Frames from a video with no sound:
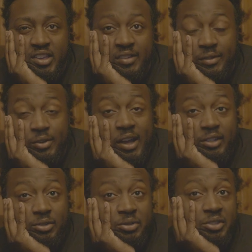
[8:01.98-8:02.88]
if you
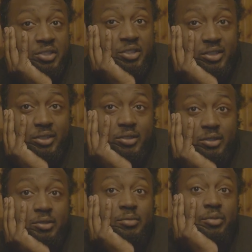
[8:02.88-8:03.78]
got just a
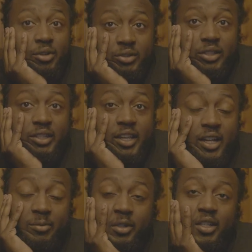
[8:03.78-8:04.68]
little bullshit
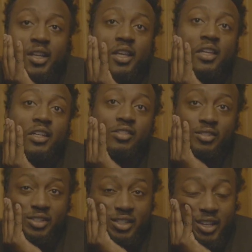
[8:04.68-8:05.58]
camera, because
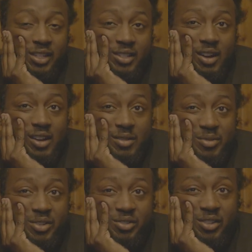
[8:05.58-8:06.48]
you just getting started,
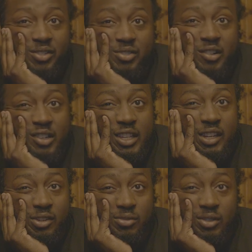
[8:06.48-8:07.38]
but you know you're going to get
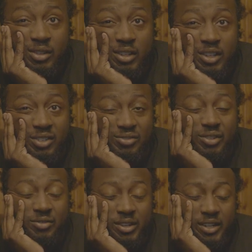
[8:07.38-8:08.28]
a new one, you just
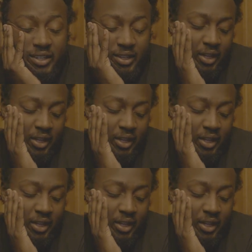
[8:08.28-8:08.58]
want to work,